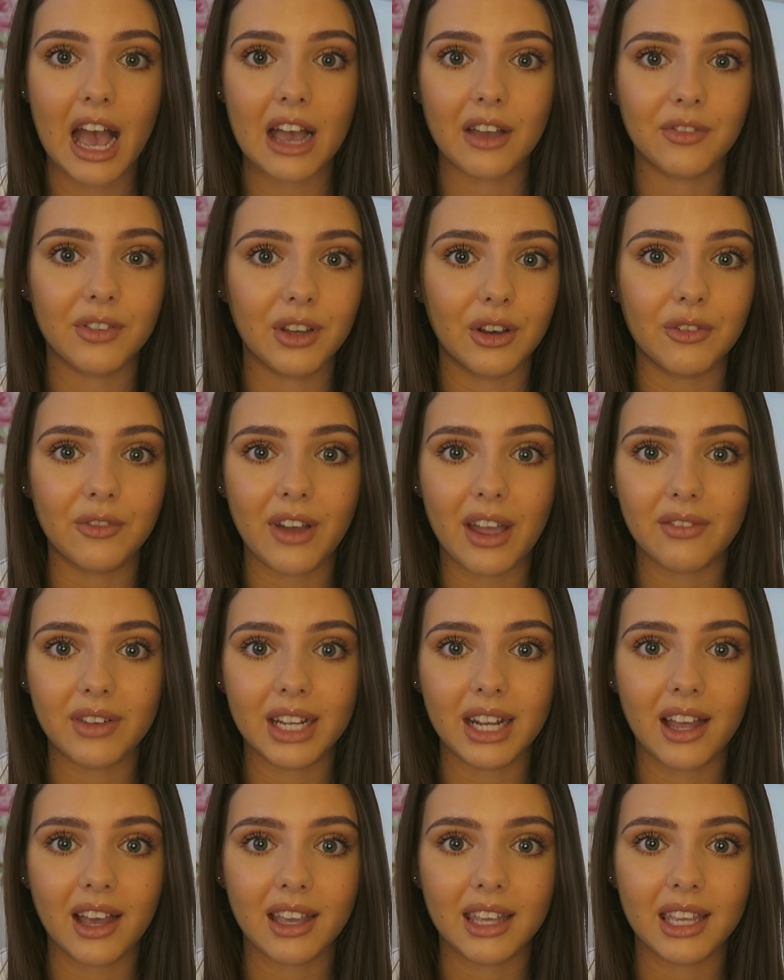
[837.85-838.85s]
I feel
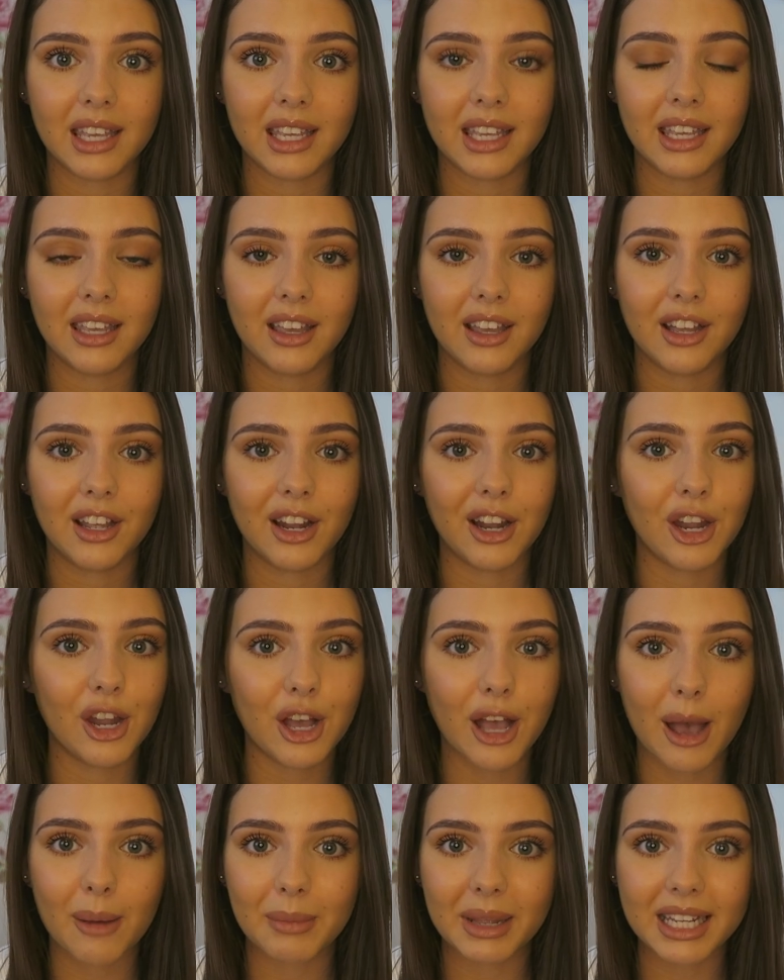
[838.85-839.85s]
very lucky.
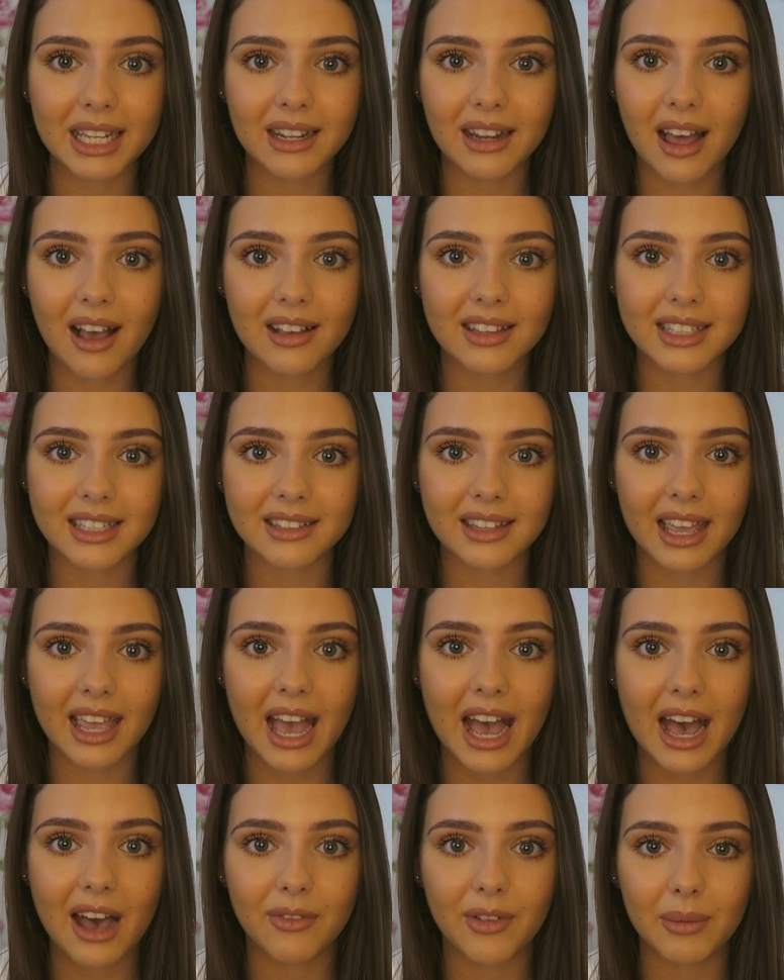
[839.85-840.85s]
Look how many glasses I
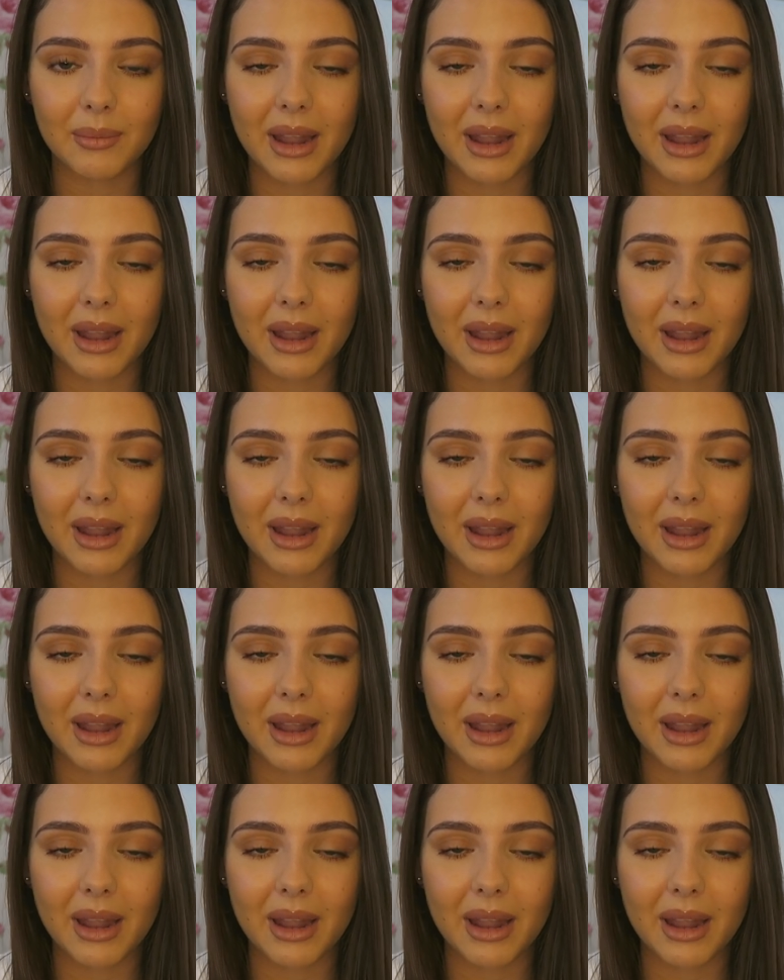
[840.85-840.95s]
have.